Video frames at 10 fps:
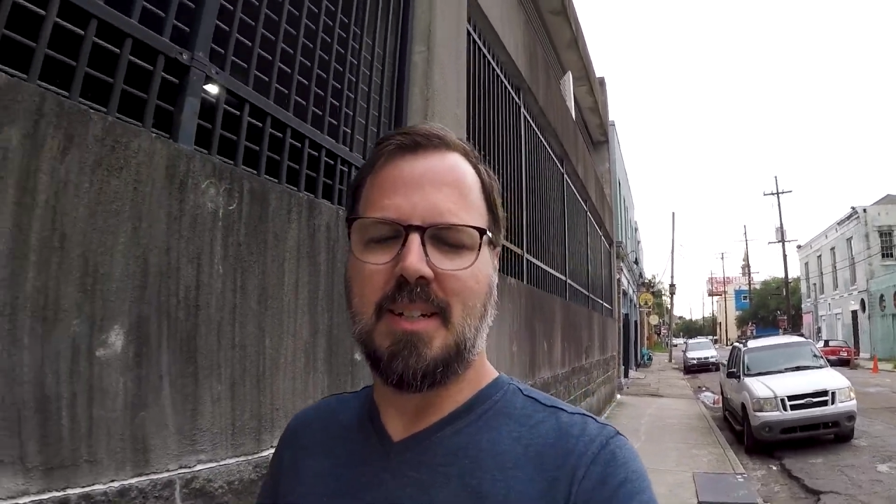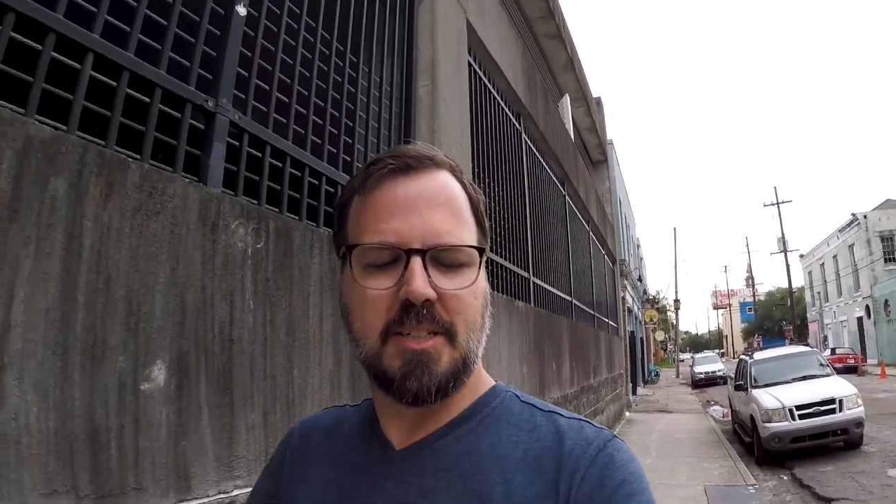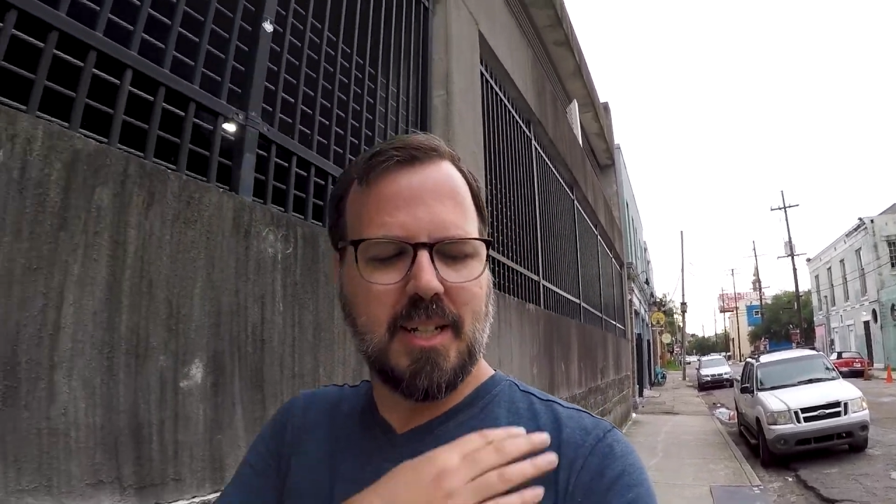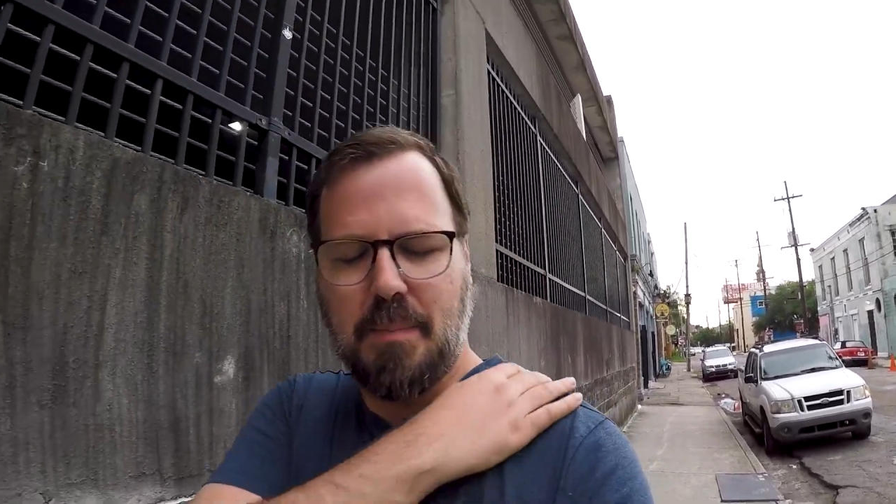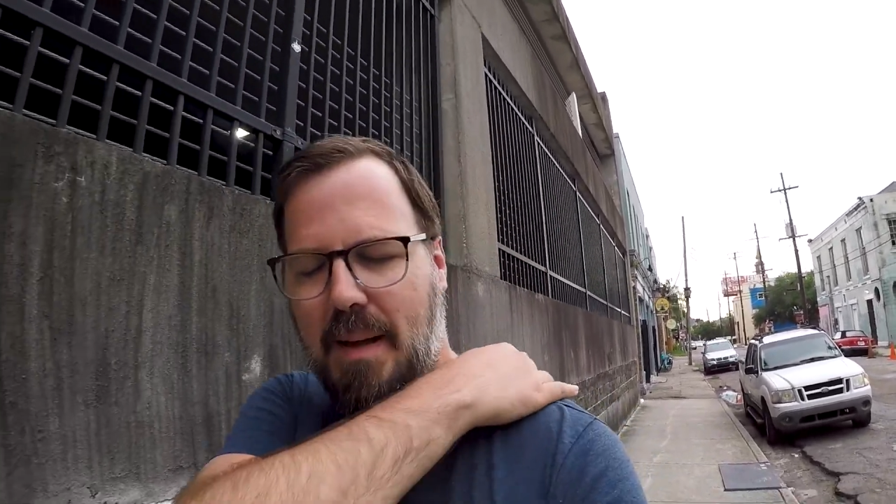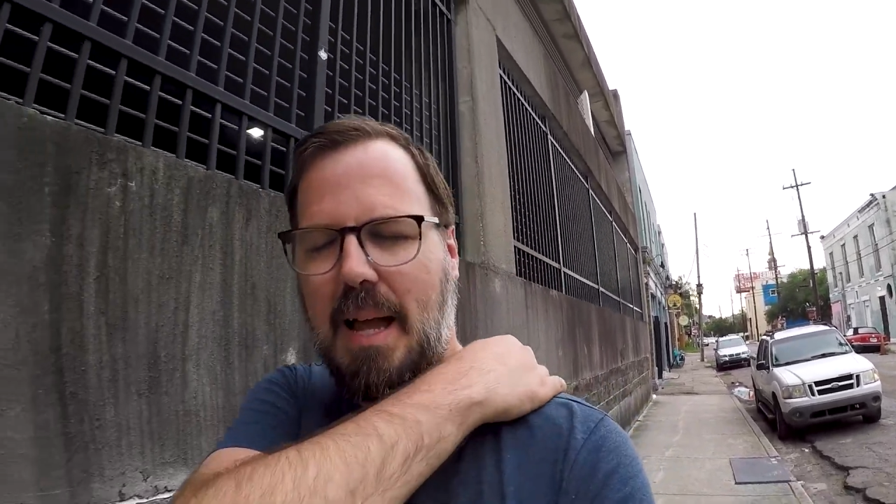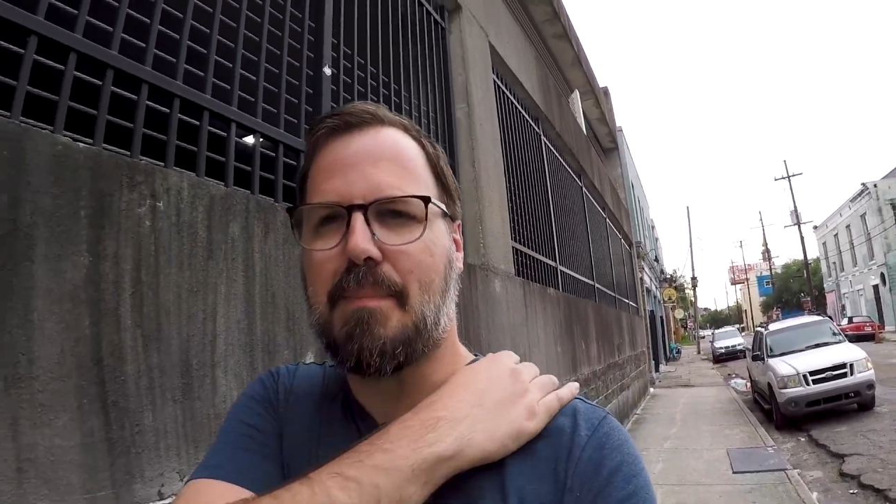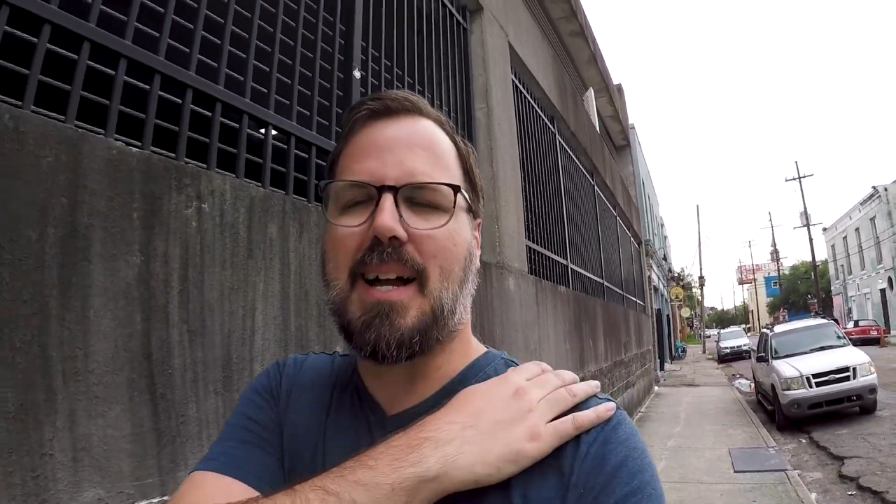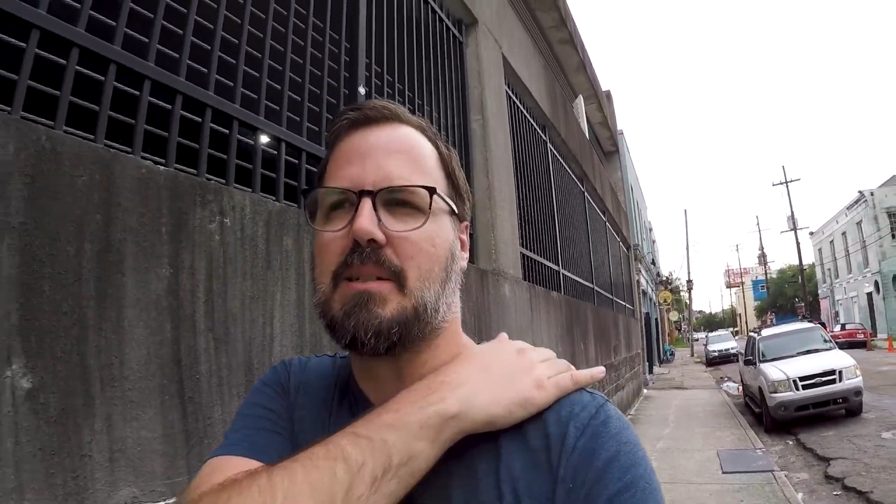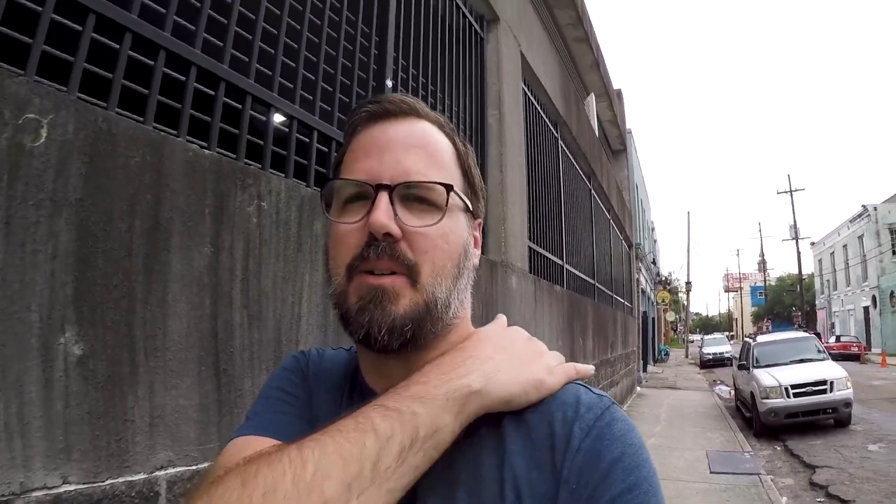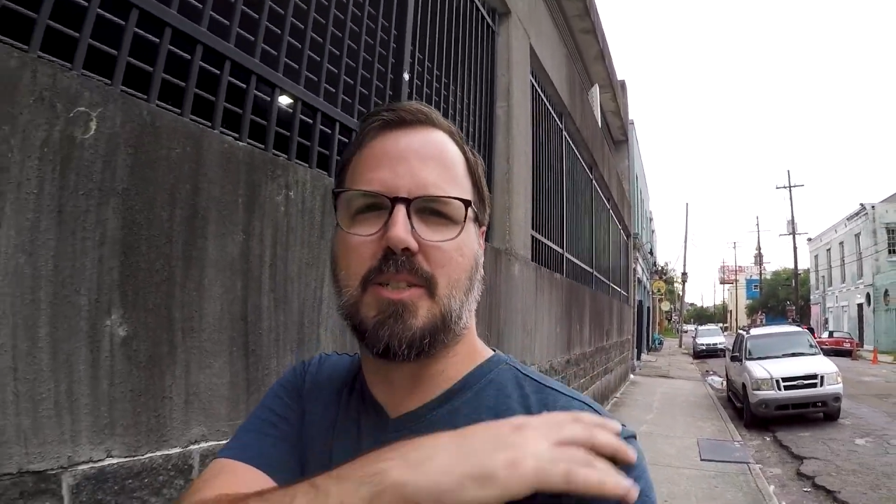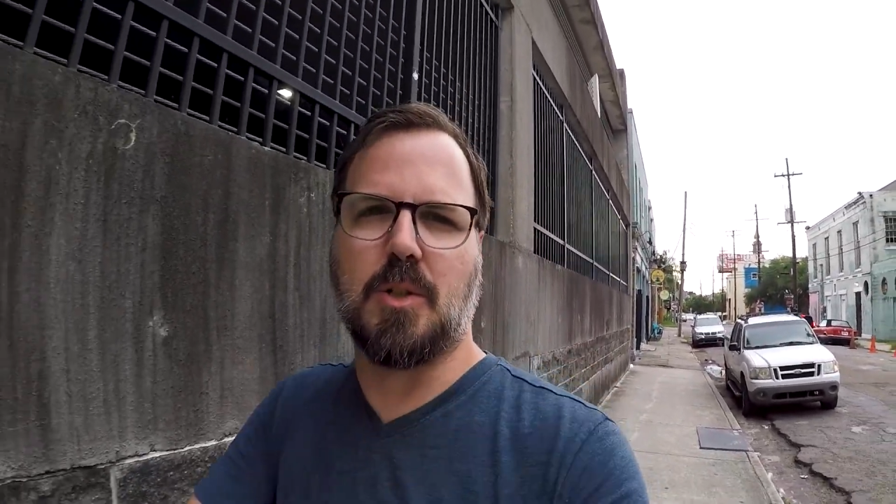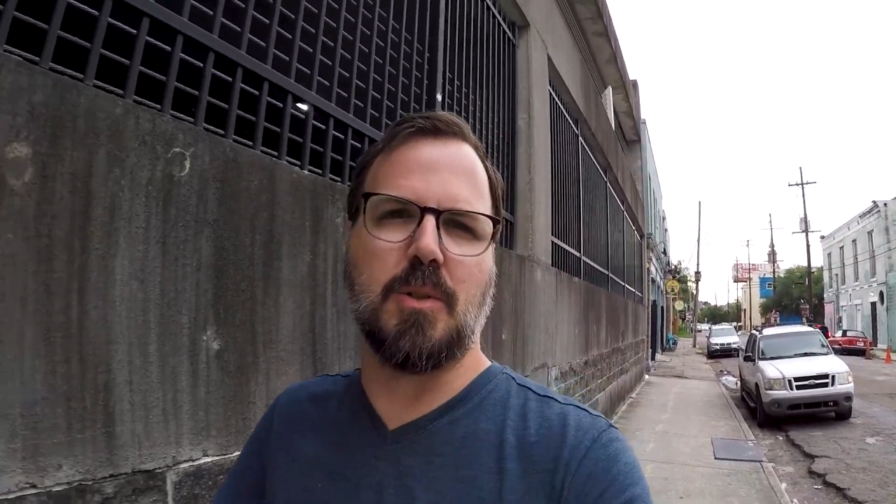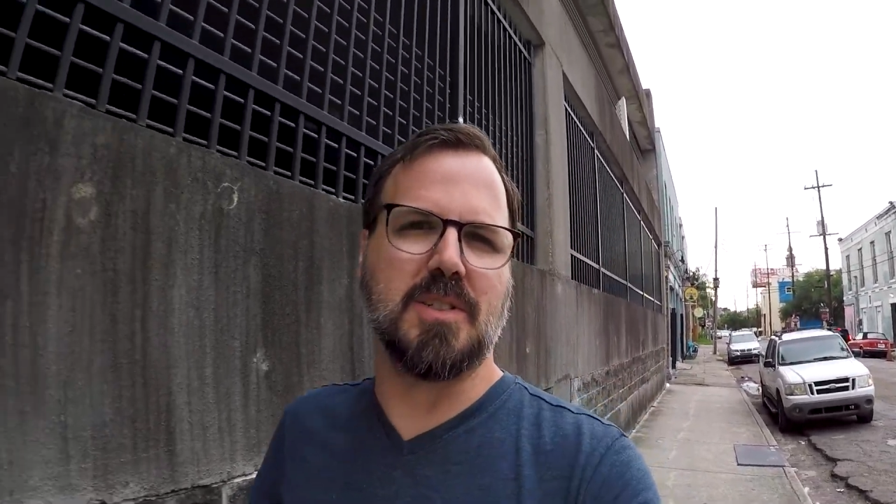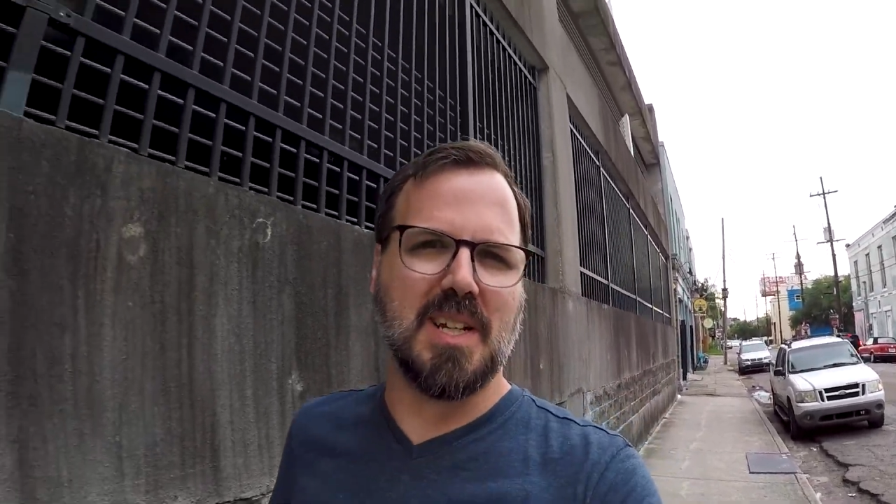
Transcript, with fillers: shed the backpacks on my shoulders,